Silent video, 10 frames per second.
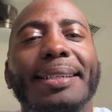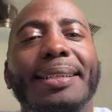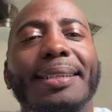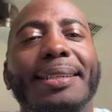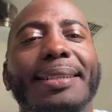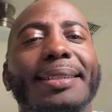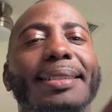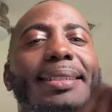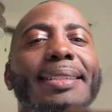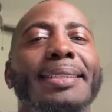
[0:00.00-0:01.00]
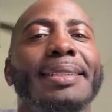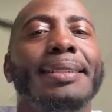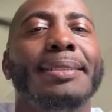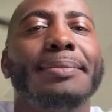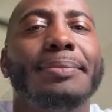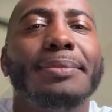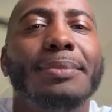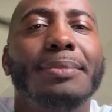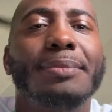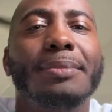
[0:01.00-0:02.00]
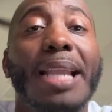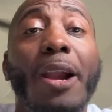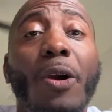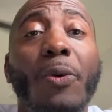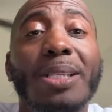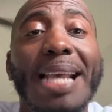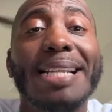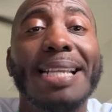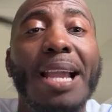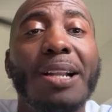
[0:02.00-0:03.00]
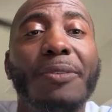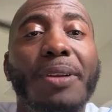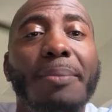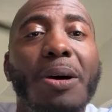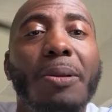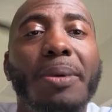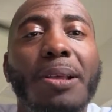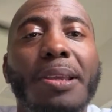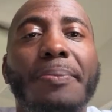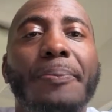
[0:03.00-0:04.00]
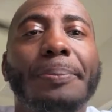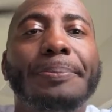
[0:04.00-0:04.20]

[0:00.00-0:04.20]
rushing to judgment on certain. Arrow was 1,800 for the Moto Million.